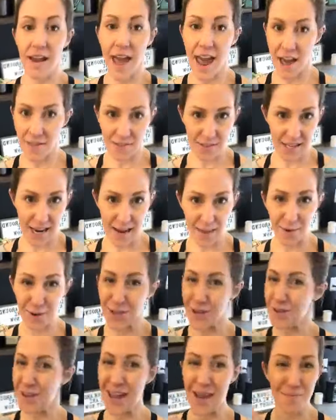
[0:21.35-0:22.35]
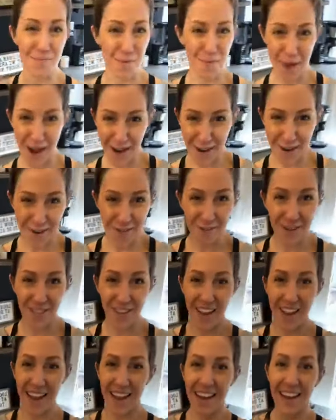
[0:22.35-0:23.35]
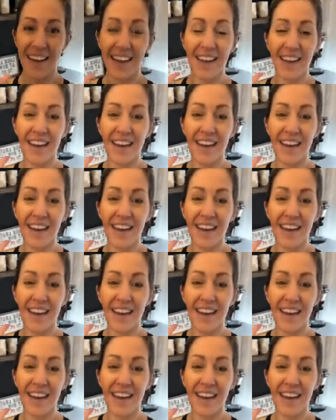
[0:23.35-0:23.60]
at the table. You can't prepare everything.